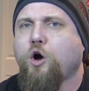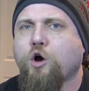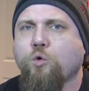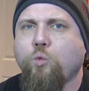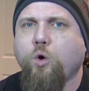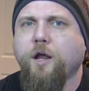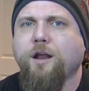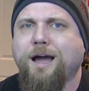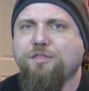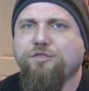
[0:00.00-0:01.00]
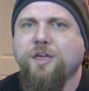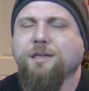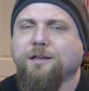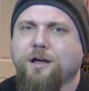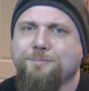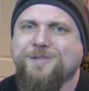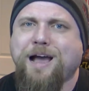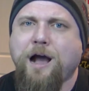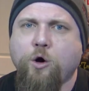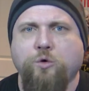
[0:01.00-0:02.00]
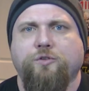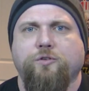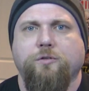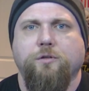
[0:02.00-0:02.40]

are what I think comes out